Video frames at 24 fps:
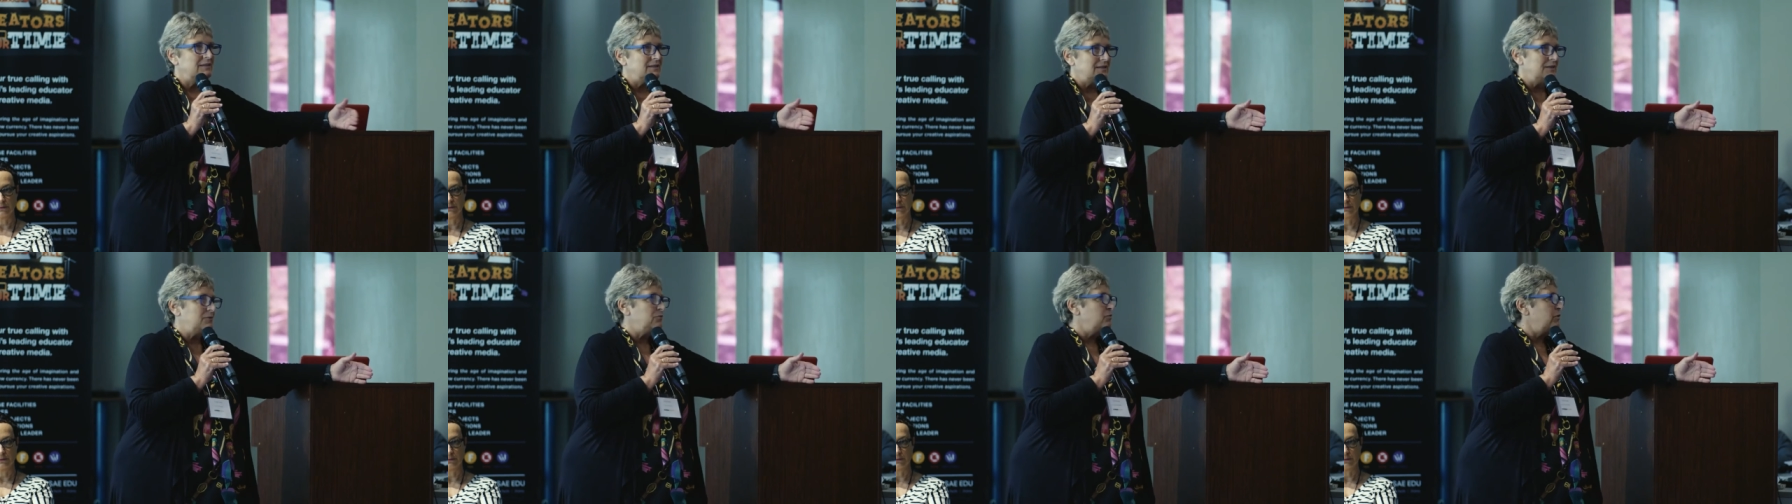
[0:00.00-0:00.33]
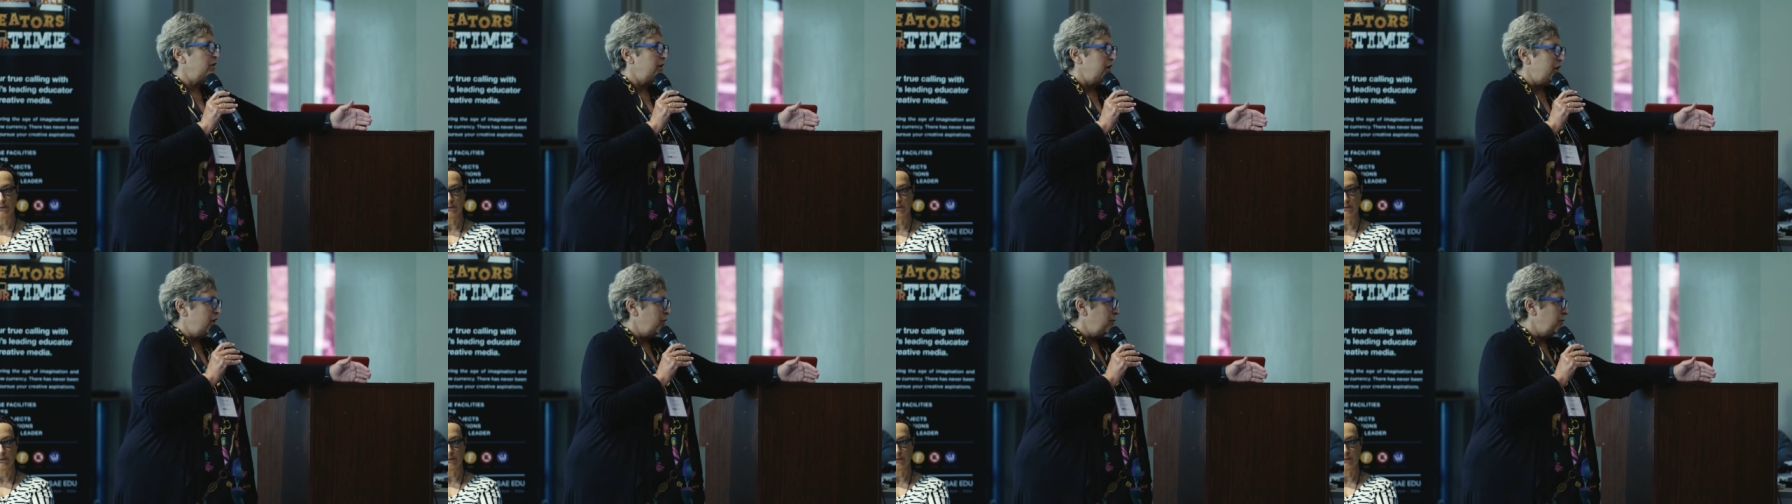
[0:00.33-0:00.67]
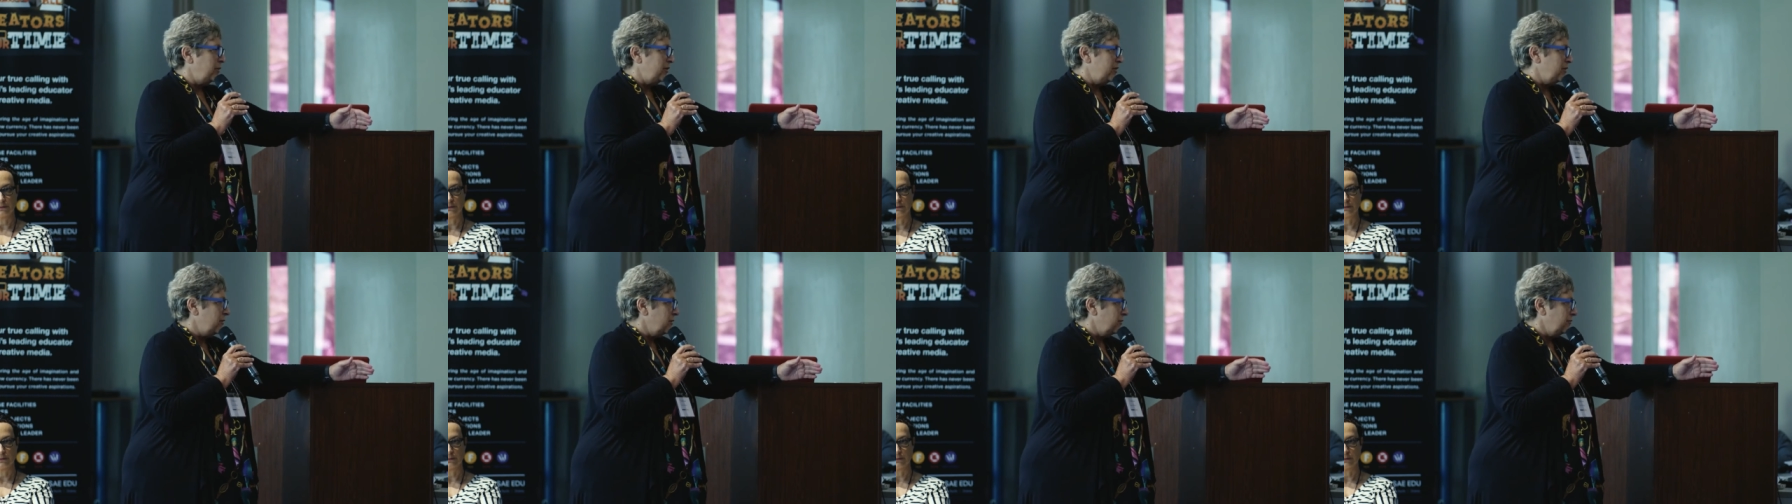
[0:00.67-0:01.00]
I didn't want to go
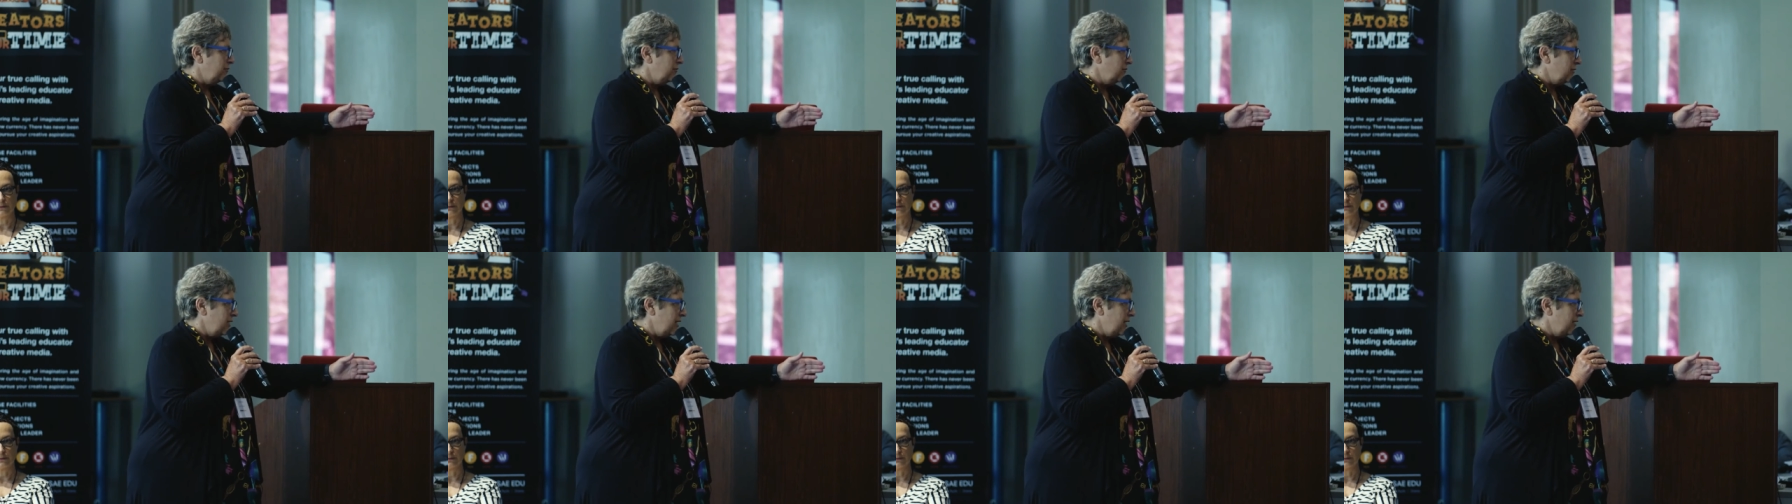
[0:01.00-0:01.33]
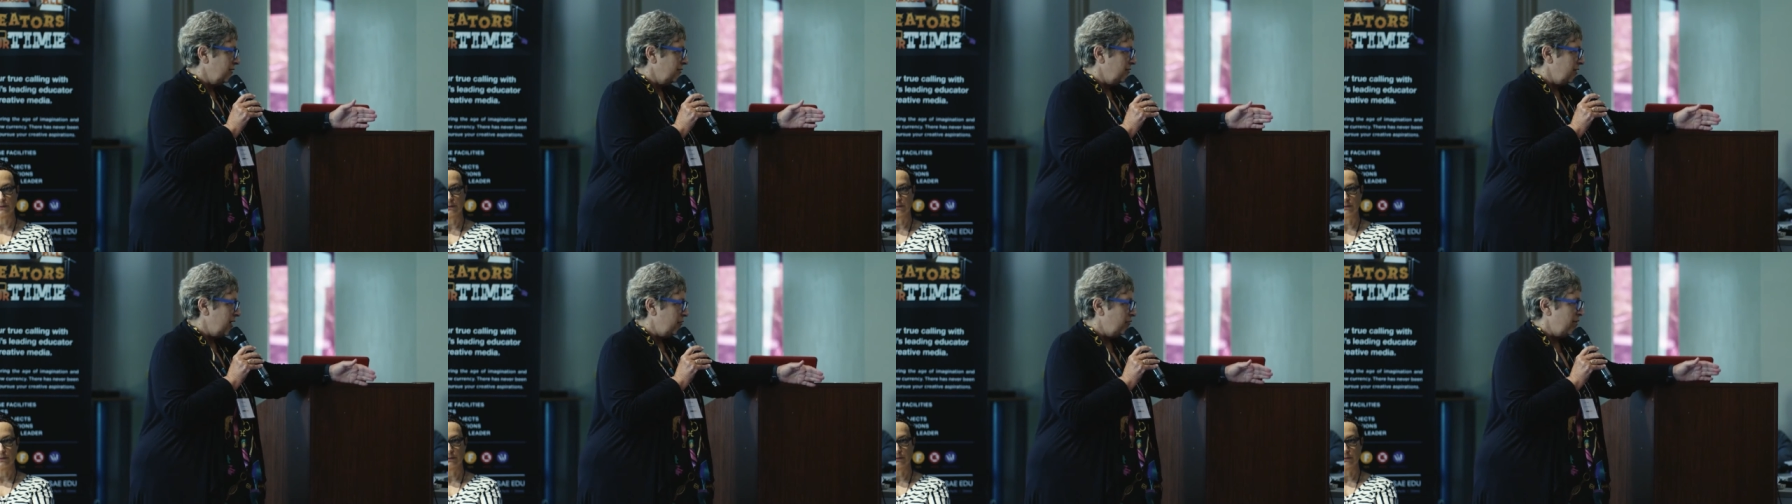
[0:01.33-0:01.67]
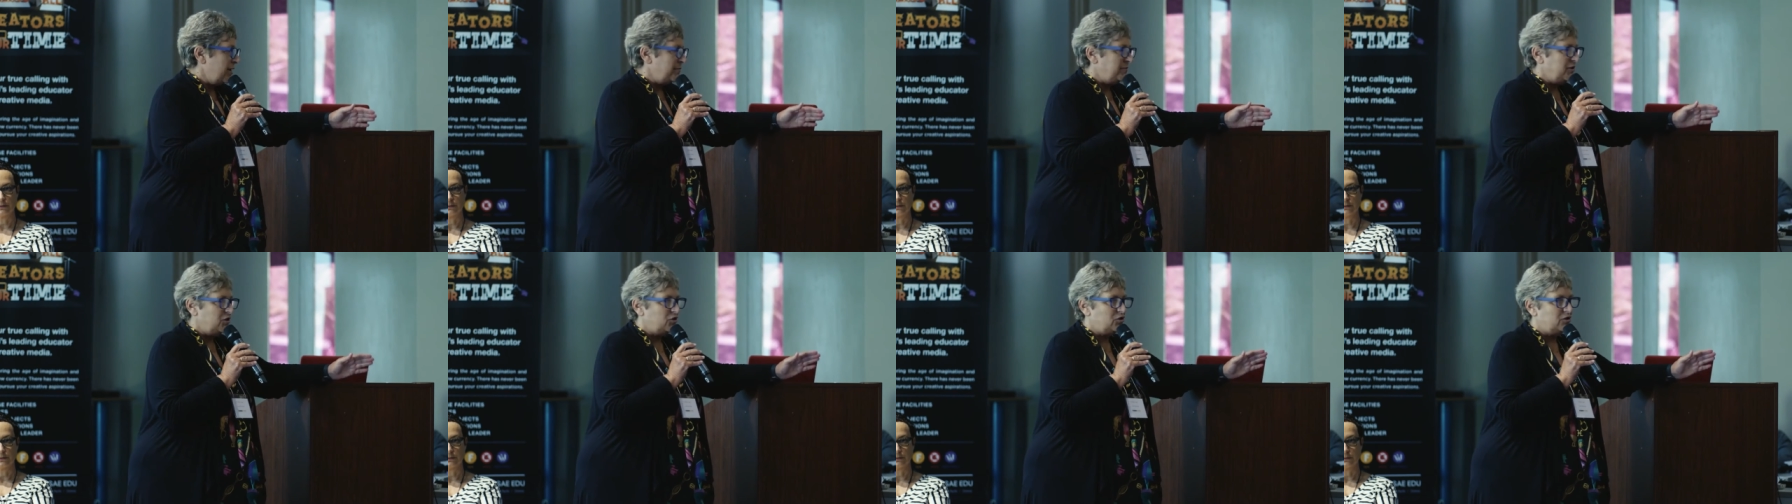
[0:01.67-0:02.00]
with a, a, a,
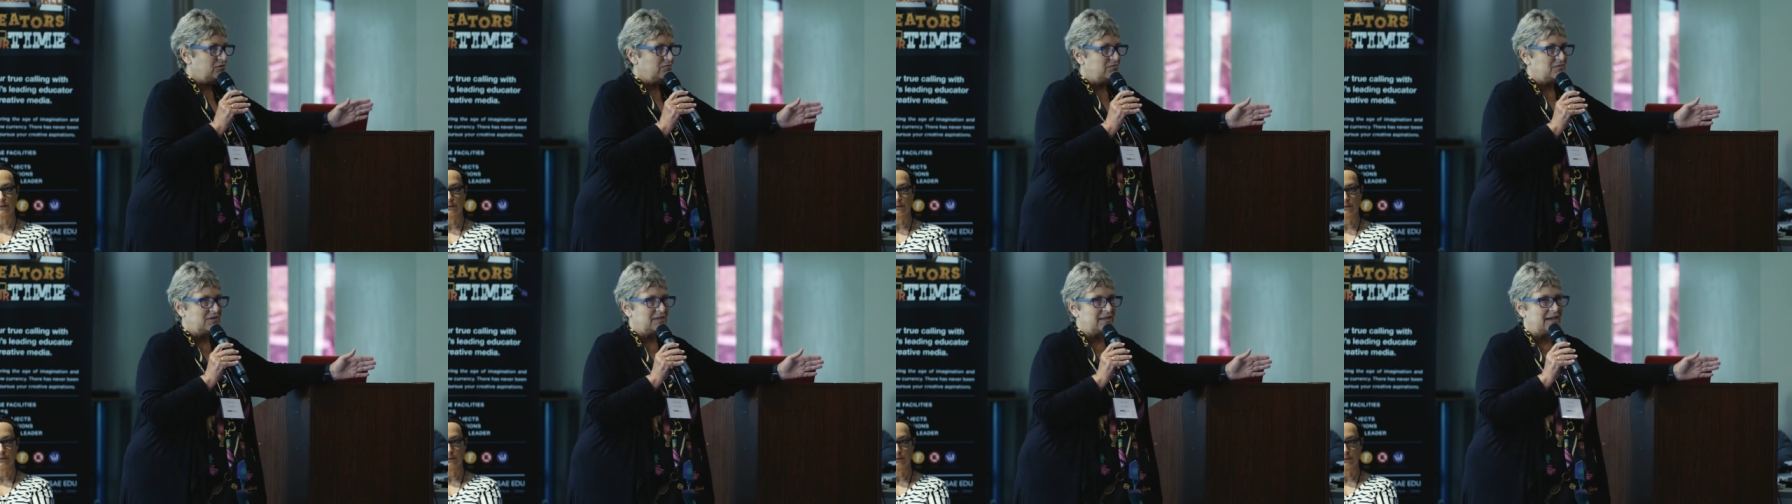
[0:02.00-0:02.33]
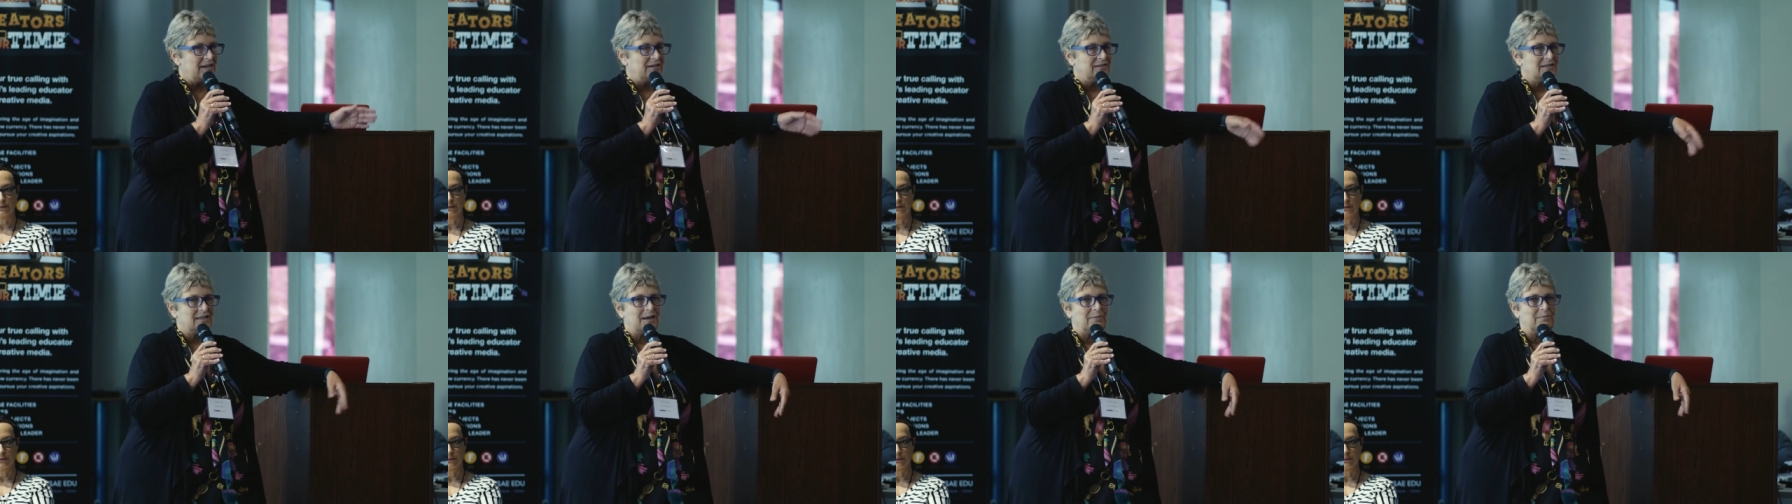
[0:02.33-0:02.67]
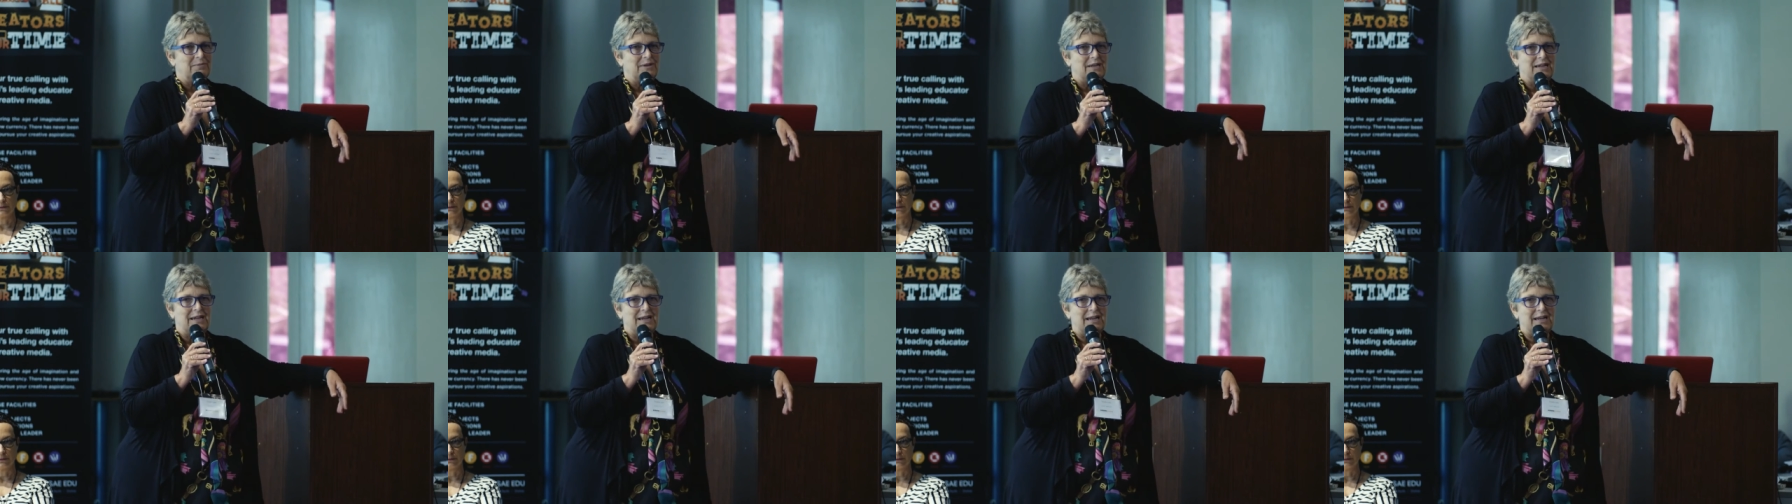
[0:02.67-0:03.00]
rubbish sales
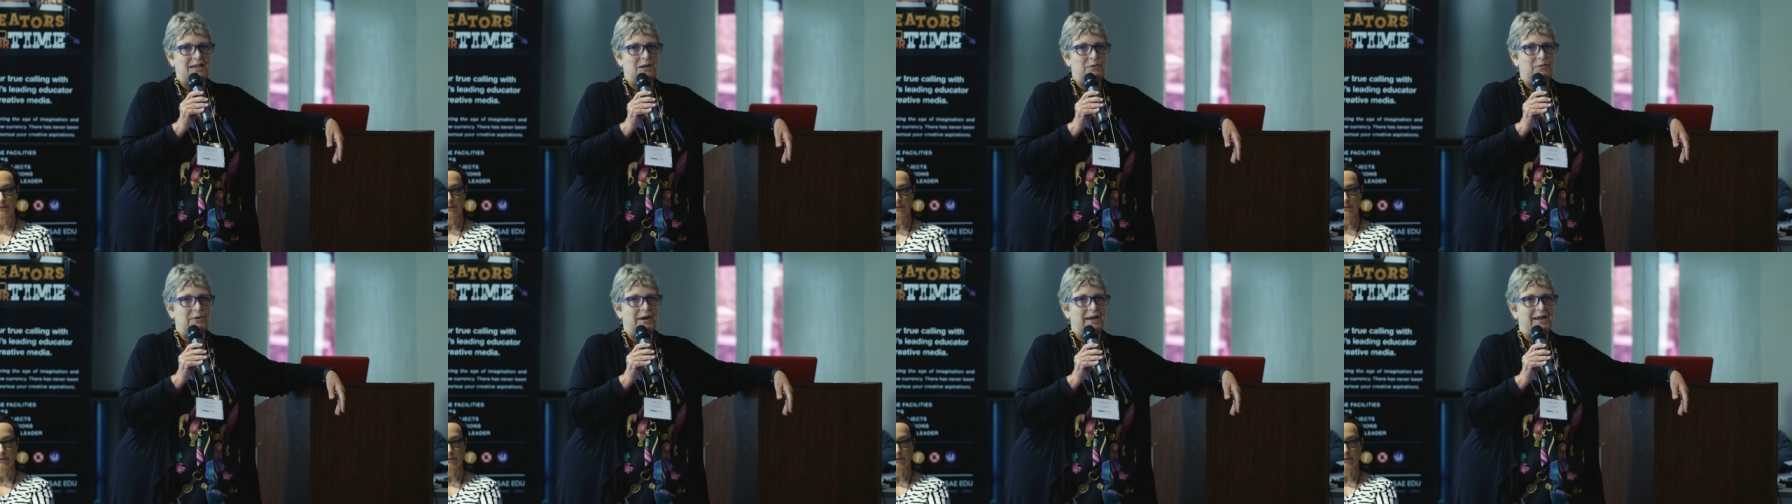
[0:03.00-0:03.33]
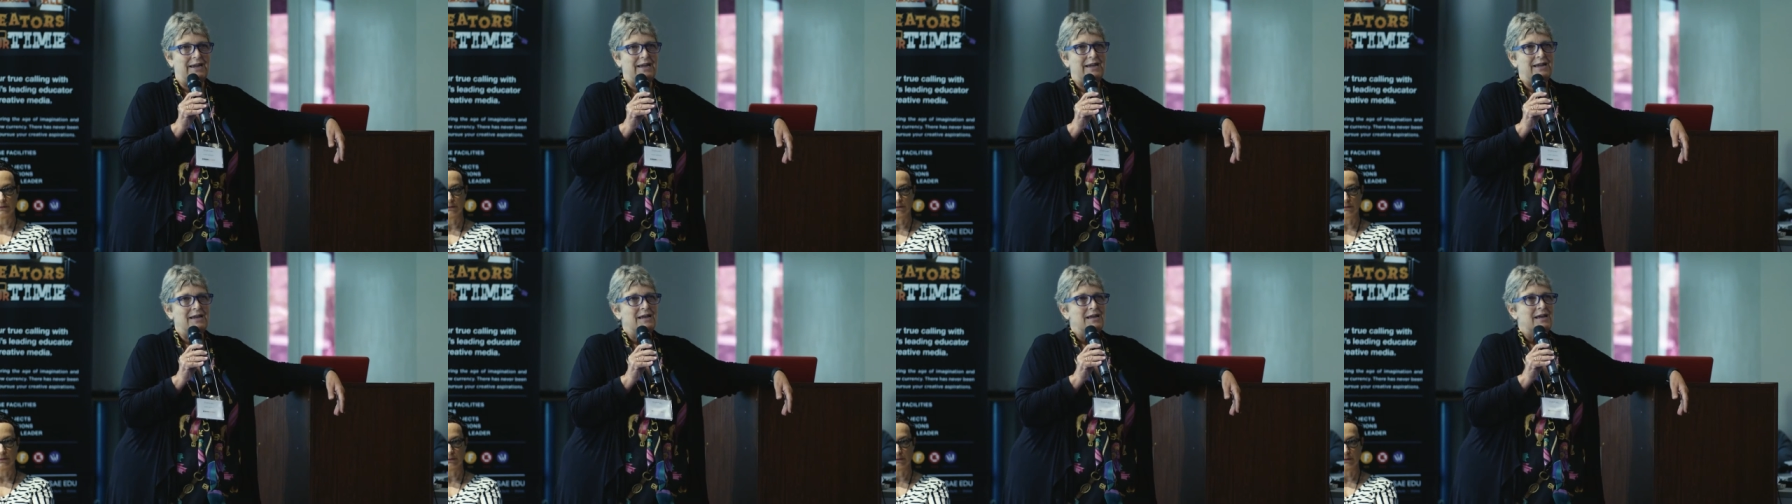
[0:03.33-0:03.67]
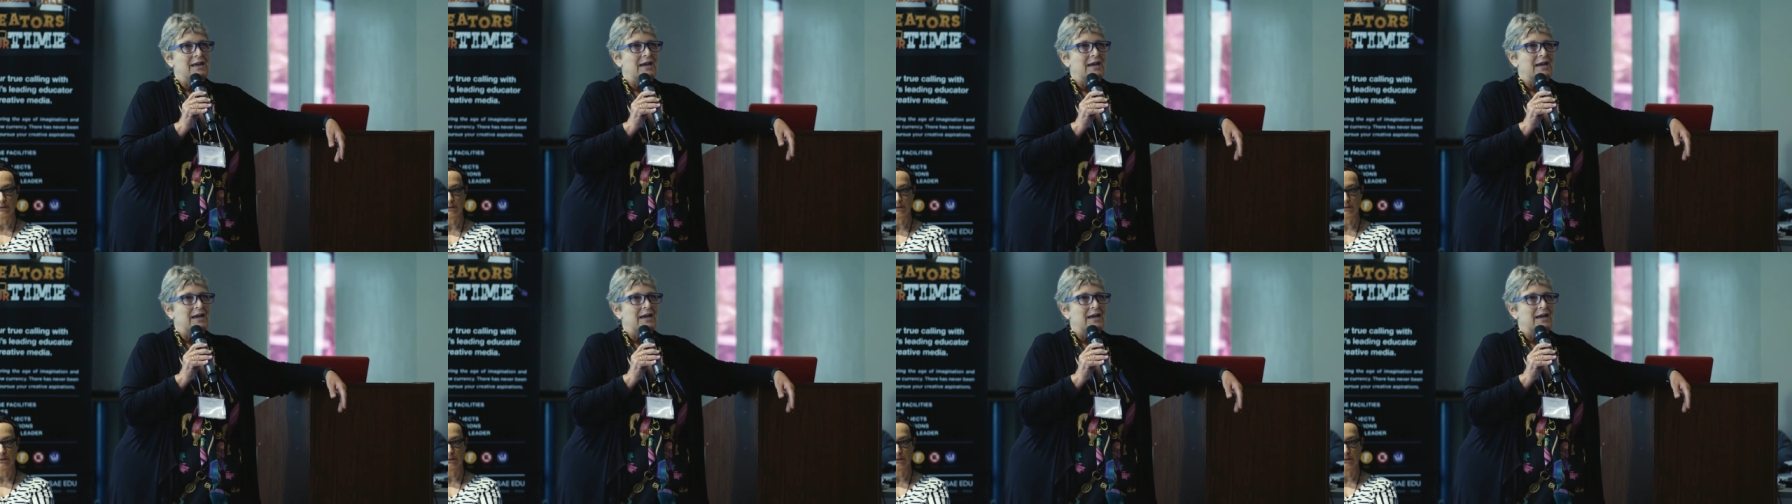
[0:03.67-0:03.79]
company anyway.